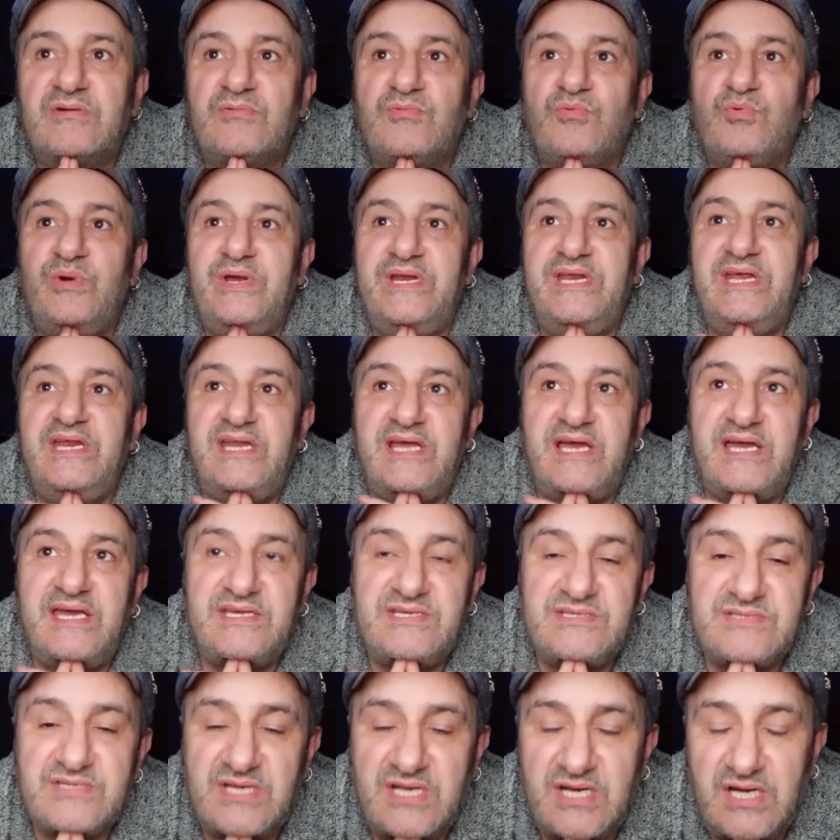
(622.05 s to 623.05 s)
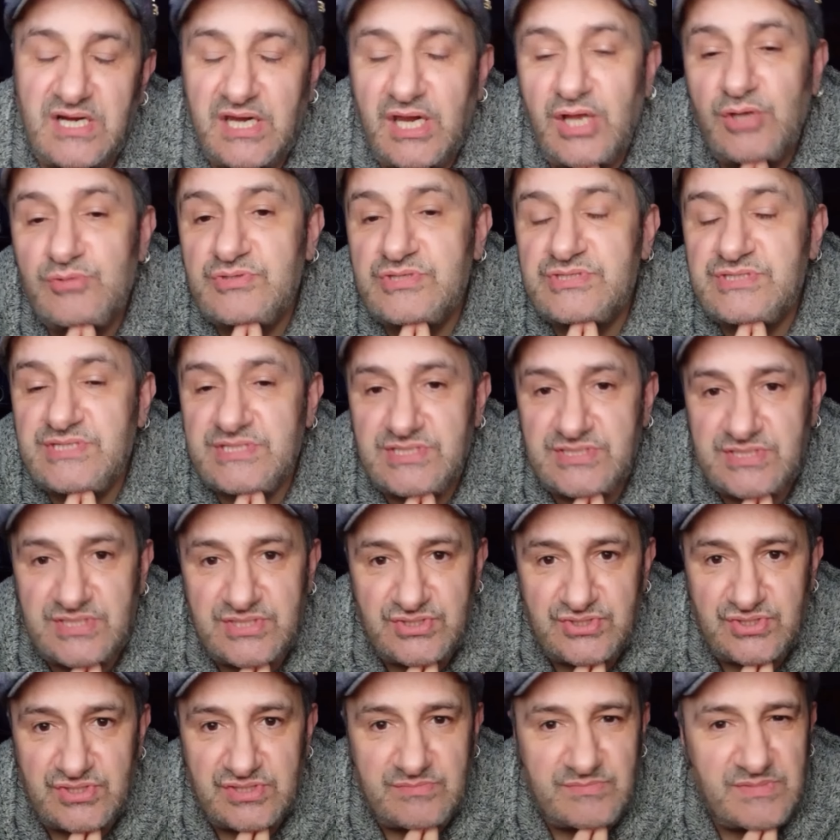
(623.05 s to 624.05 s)
winning a close
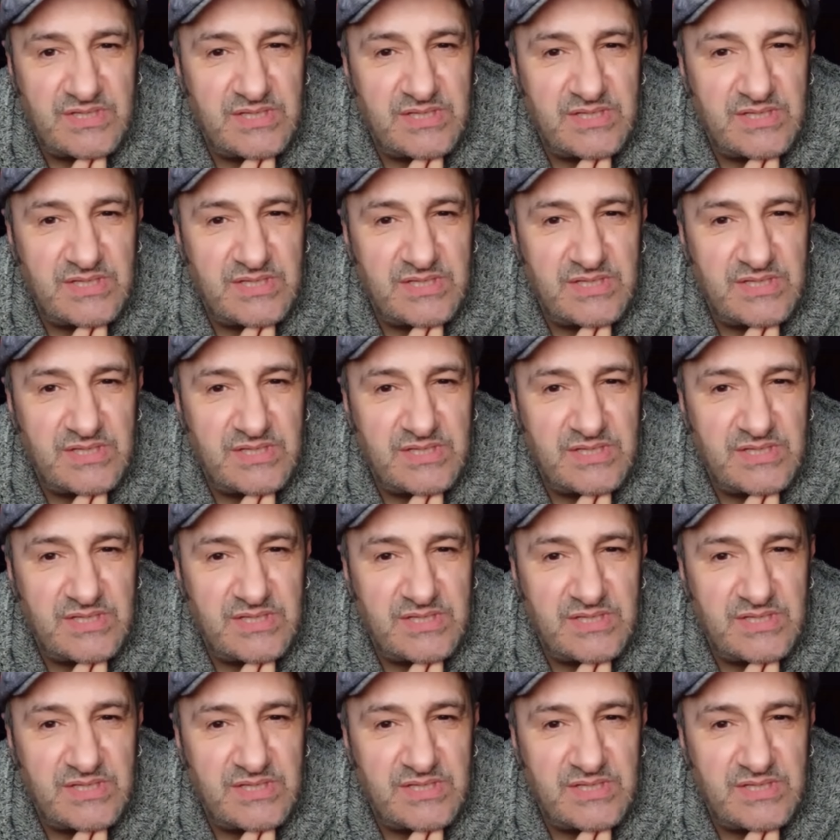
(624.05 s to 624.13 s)
decision,